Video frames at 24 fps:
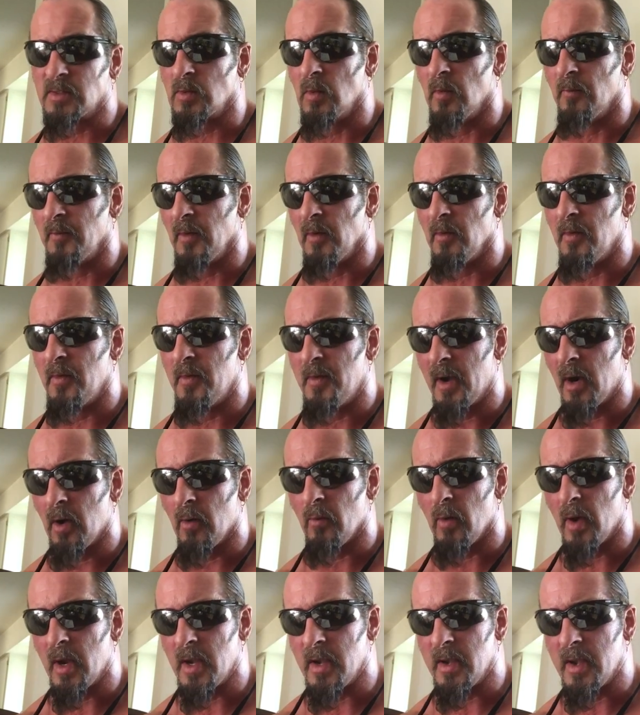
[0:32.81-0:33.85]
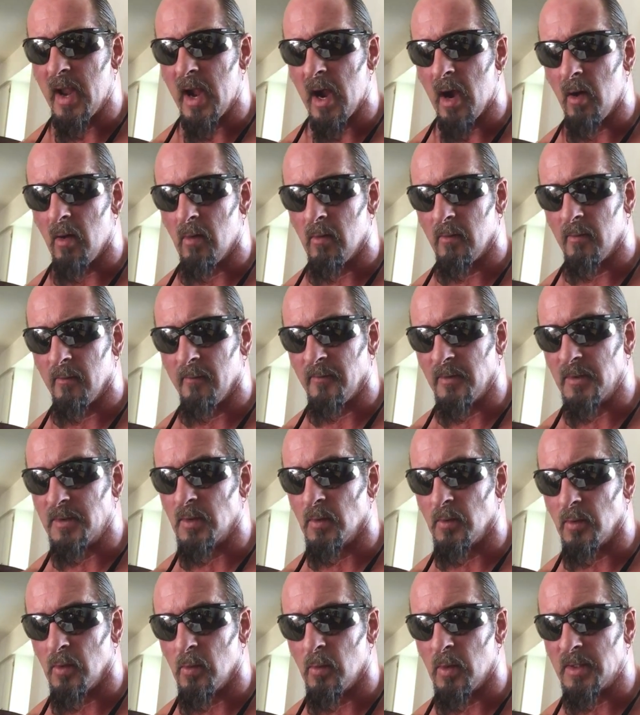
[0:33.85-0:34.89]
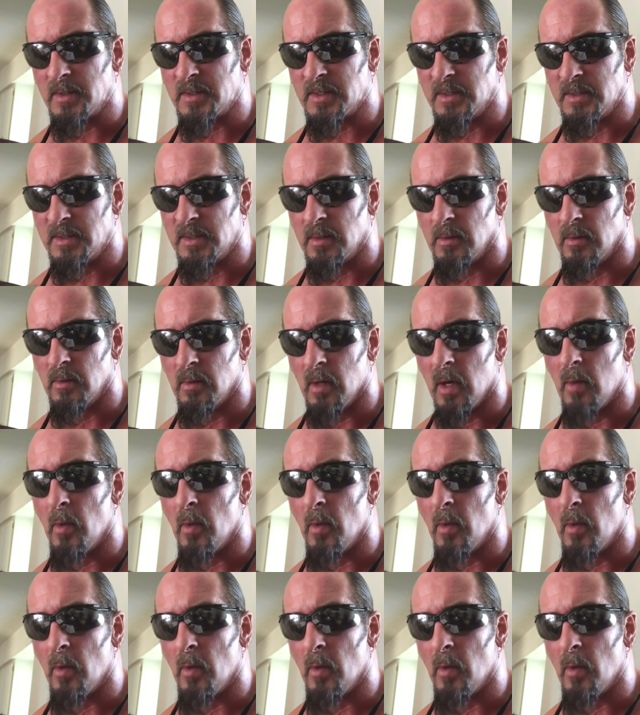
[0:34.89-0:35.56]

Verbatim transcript: So if you're there right now, if you don't know what to do,